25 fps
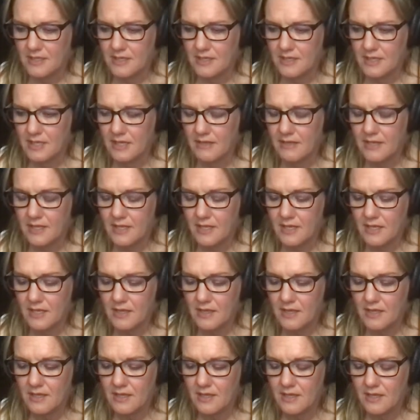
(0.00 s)
I think
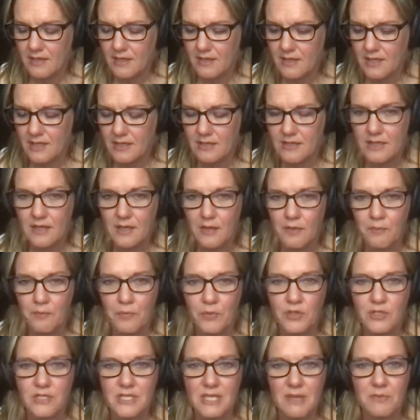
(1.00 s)
the
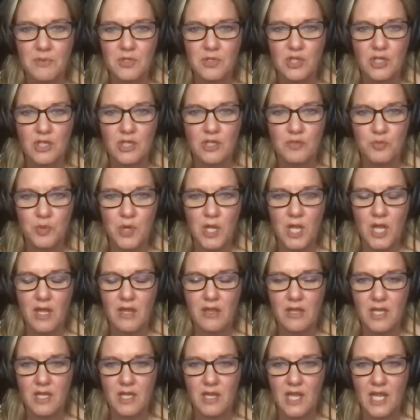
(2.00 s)
perception is probably
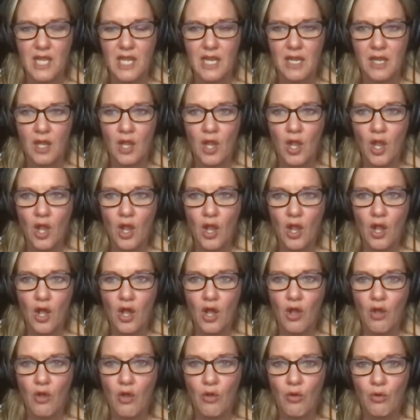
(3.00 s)
that like,
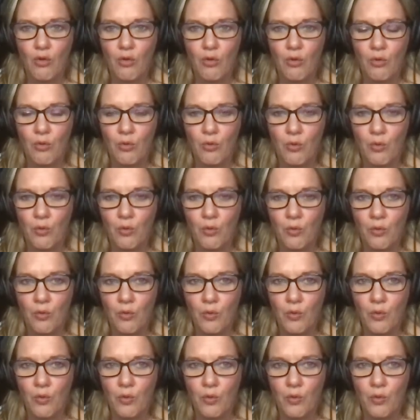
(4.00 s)
oh,
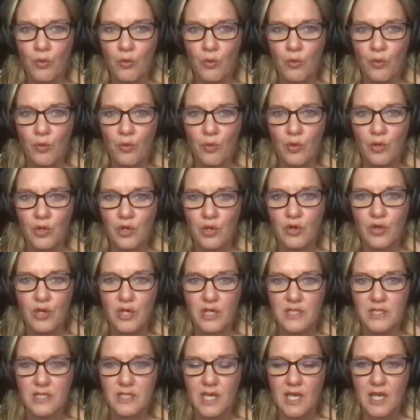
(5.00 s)
you're on
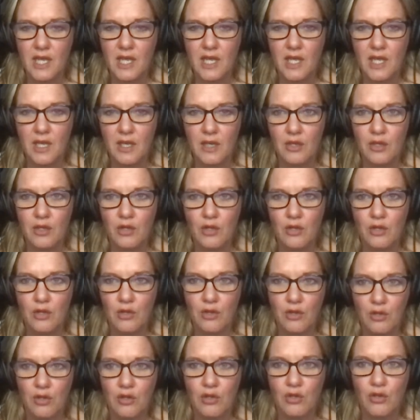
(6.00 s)
a diet,
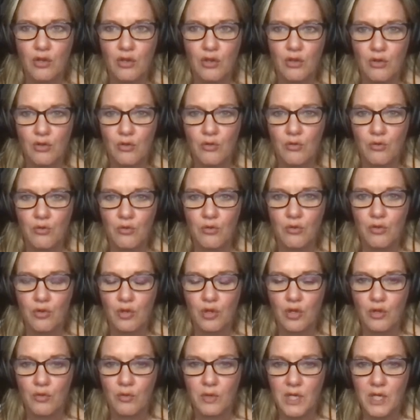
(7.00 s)
you don't
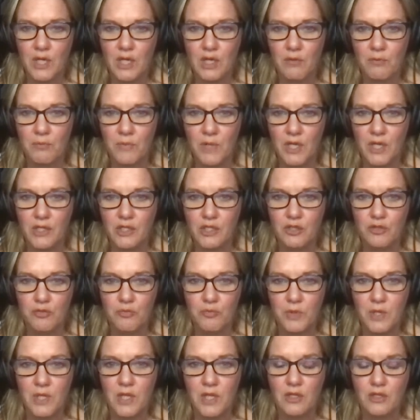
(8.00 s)
want to eat much
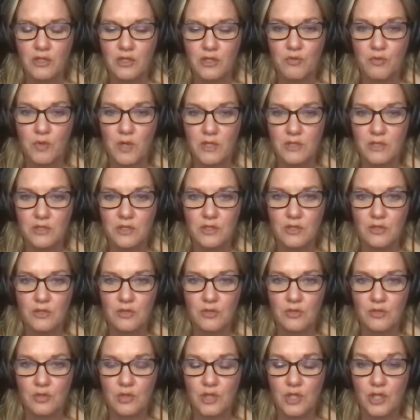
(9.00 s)
because you want
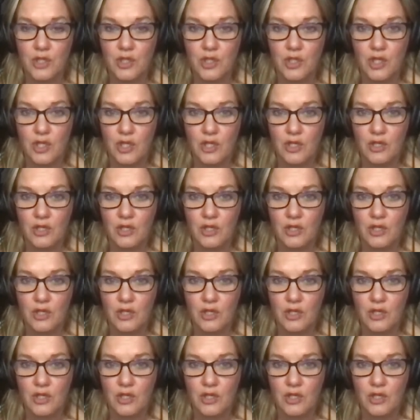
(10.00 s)
to look good.